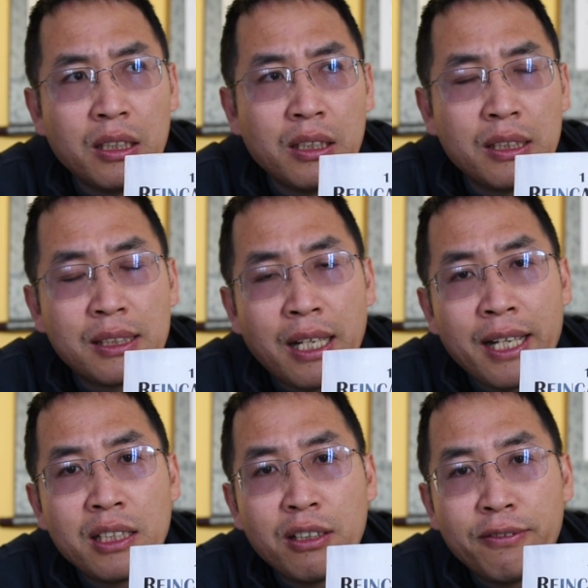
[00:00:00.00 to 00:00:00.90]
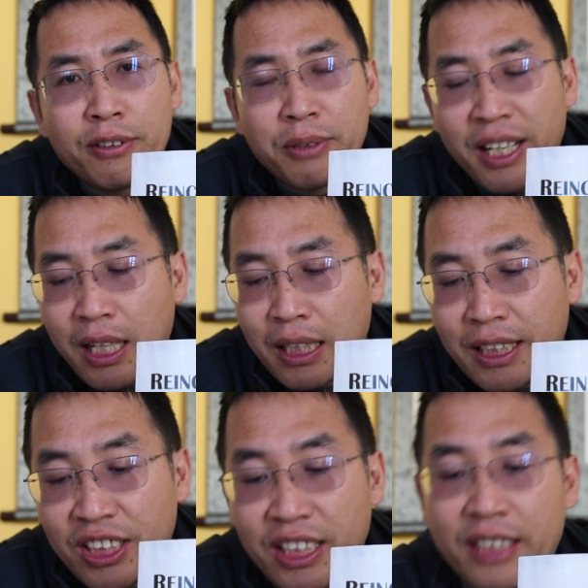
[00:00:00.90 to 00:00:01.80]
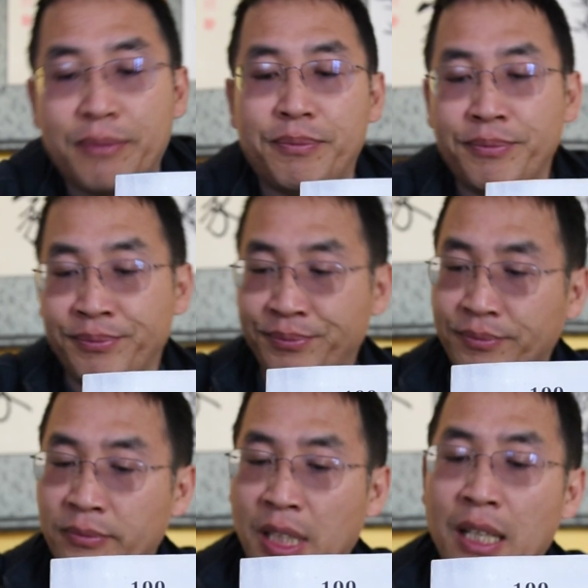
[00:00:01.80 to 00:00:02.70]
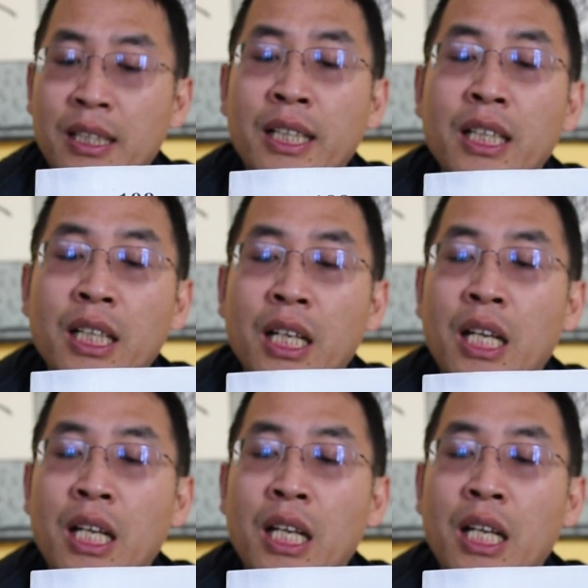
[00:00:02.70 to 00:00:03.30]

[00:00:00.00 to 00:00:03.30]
The Science of Reincarnation. I think